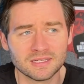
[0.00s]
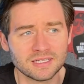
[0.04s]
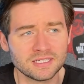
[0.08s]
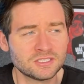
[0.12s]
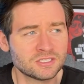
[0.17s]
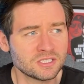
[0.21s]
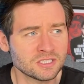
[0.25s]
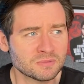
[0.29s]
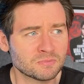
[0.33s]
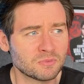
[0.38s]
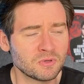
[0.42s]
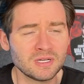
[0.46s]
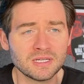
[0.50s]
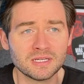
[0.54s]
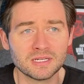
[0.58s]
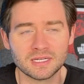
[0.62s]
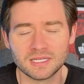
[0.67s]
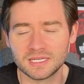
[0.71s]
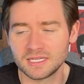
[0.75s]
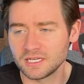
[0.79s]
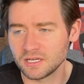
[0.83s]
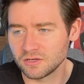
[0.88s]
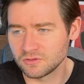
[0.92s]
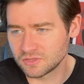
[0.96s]

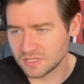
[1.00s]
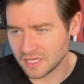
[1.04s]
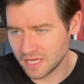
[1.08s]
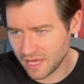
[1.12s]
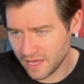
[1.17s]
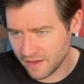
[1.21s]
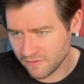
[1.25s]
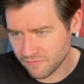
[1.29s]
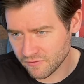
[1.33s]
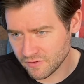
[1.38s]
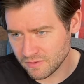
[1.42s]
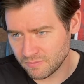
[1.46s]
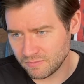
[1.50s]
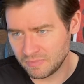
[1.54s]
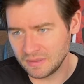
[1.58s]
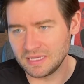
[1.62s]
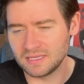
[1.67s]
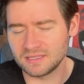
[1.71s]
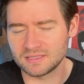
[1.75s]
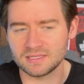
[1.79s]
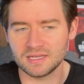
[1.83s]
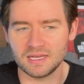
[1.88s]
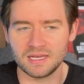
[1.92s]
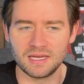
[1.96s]
He knows every
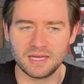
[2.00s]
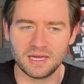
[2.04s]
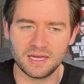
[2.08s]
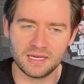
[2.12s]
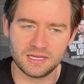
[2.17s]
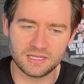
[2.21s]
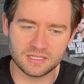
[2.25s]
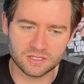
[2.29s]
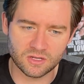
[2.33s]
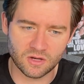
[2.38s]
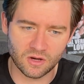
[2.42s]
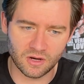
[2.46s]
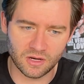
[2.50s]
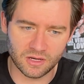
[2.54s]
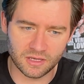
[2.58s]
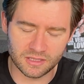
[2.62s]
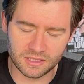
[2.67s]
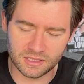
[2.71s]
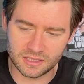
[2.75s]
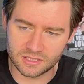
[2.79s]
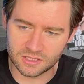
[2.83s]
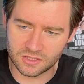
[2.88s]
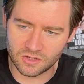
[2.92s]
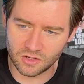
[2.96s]
beat to hit. He's
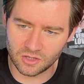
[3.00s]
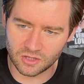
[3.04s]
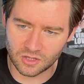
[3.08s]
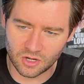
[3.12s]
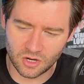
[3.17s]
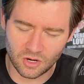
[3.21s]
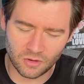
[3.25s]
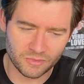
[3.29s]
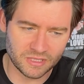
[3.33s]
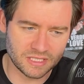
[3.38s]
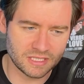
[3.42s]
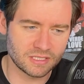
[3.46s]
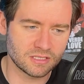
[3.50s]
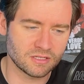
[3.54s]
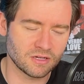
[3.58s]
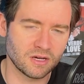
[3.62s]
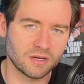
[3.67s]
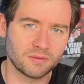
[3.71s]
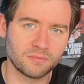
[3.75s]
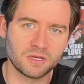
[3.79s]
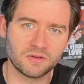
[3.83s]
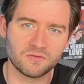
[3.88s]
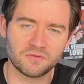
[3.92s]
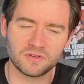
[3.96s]
got comedy
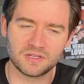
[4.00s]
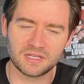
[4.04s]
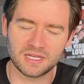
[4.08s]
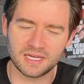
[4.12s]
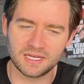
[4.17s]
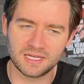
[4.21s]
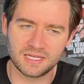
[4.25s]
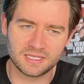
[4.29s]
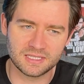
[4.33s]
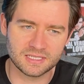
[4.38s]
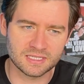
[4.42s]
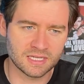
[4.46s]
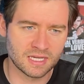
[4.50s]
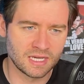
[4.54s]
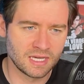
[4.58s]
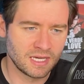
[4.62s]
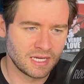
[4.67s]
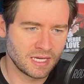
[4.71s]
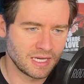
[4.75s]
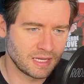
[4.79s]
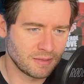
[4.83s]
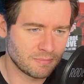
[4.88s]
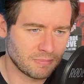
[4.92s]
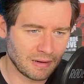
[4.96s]
timing for days.
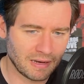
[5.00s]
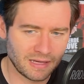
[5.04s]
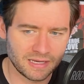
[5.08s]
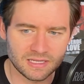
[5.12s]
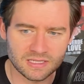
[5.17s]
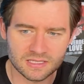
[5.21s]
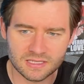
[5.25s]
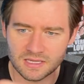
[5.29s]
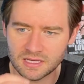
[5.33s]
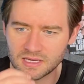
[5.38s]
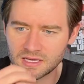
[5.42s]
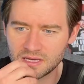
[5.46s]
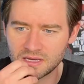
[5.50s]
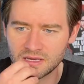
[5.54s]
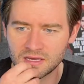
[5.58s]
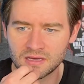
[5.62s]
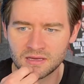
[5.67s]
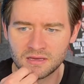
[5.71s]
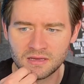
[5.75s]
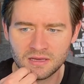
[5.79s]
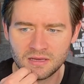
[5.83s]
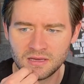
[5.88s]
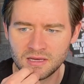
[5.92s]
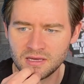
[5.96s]
He plays the
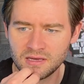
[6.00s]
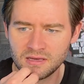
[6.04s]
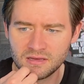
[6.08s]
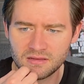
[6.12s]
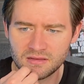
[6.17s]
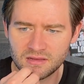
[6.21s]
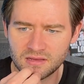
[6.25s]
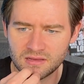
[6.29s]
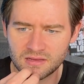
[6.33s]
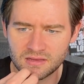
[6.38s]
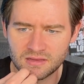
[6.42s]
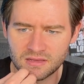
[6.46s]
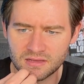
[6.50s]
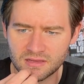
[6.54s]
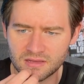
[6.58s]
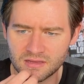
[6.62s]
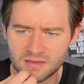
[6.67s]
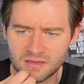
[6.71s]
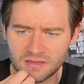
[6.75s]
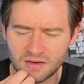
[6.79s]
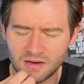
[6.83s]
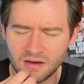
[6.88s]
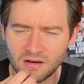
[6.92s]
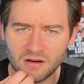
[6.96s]

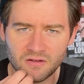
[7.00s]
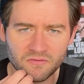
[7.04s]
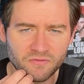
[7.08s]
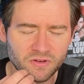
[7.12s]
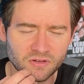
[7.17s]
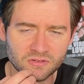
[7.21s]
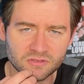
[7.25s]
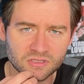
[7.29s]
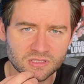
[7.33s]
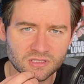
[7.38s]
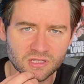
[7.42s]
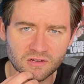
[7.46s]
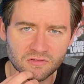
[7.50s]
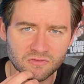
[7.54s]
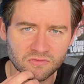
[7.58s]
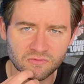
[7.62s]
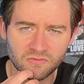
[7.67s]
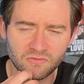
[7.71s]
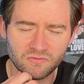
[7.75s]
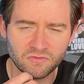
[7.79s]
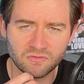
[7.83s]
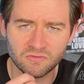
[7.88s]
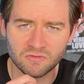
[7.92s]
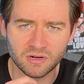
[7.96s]
heartfelt stuff
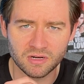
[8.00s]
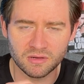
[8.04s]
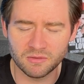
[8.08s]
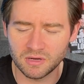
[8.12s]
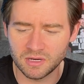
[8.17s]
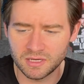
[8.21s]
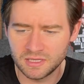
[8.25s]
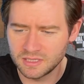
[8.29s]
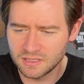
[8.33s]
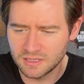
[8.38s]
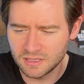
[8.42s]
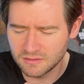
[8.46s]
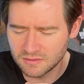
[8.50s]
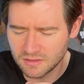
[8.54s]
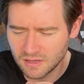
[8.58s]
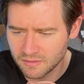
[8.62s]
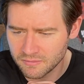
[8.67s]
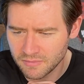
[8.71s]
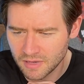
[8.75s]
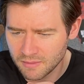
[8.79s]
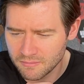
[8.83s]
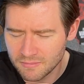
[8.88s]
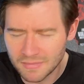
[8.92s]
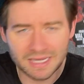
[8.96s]
really well.
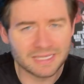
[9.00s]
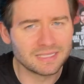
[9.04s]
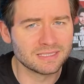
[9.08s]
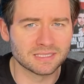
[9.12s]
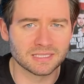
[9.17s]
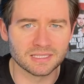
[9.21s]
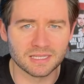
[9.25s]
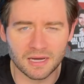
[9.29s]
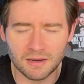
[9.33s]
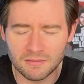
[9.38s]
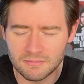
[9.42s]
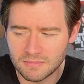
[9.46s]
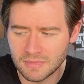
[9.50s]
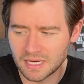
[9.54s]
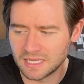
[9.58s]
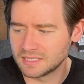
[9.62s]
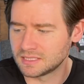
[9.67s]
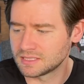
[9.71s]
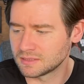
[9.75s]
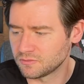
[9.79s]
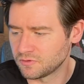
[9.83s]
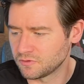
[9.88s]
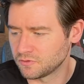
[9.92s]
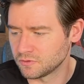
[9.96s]

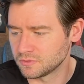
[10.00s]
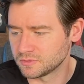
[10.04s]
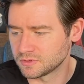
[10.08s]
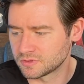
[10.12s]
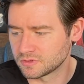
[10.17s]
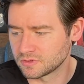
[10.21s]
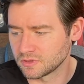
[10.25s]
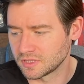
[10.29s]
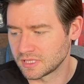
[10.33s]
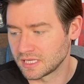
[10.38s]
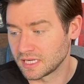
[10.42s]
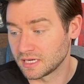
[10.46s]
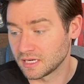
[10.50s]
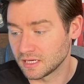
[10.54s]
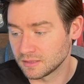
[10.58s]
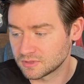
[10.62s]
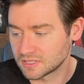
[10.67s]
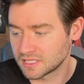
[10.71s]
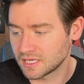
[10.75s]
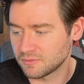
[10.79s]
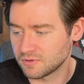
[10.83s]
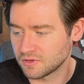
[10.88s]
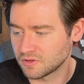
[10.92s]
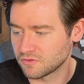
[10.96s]
Amazing performance from Donnie Yen. I'm
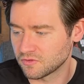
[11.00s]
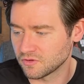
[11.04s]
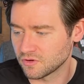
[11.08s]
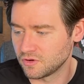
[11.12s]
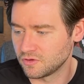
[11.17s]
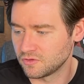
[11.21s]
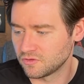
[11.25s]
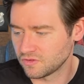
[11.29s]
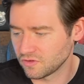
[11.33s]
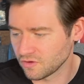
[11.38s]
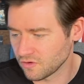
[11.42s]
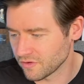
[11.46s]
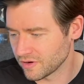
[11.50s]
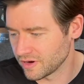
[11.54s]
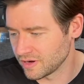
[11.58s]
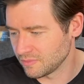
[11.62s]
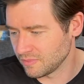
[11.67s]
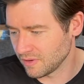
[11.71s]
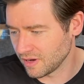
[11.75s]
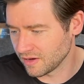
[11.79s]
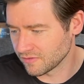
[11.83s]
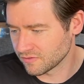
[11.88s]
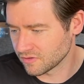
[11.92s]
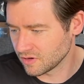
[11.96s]
skipping through, sorry,
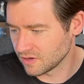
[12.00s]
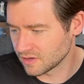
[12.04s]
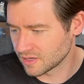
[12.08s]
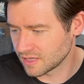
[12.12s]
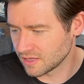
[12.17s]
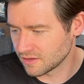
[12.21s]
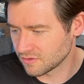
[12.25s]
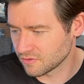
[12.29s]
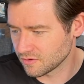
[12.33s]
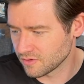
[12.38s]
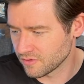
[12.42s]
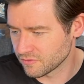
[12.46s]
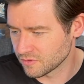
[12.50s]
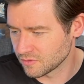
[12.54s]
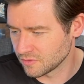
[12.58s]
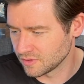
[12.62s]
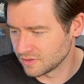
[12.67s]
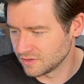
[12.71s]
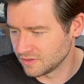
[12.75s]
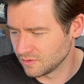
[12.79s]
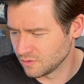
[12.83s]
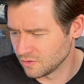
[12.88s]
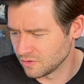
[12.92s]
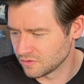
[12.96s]
but I've got to get through
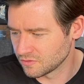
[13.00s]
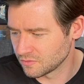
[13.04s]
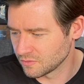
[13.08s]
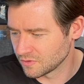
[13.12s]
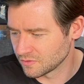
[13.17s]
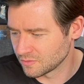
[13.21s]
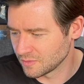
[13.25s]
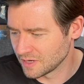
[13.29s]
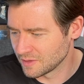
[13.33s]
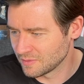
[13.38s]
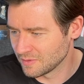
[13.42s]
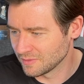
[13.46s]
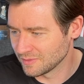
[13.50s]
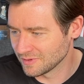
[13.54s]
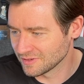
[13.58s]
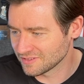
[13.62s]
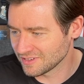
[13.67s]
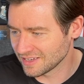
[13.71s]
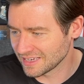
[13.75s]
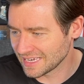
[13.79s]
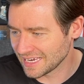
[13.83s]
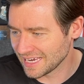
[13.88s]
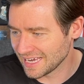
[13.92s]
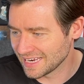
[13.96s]
everyone, or as many people as
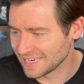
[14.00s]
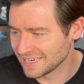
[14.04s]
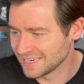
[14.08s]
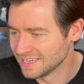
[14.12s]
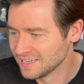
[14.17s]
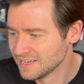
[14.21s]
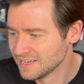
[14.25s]
I can.